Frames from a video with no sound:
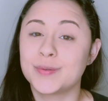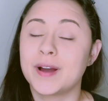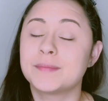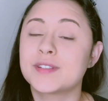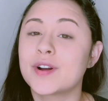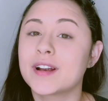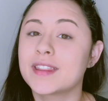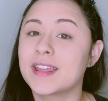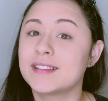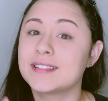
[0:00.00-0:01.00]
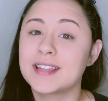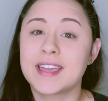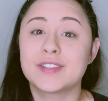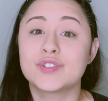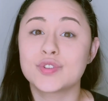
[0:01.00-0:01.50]
I'm sorry that it's
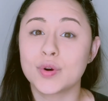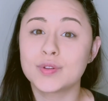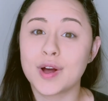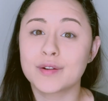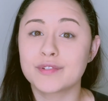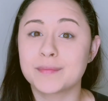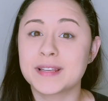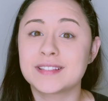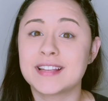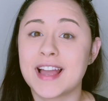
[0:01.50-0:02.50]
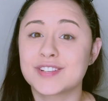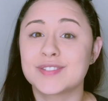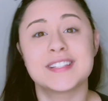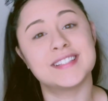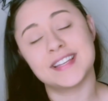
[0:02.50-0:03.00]
taken so long for me to
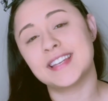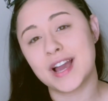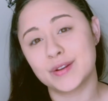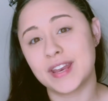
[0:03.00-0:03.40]
actually sit down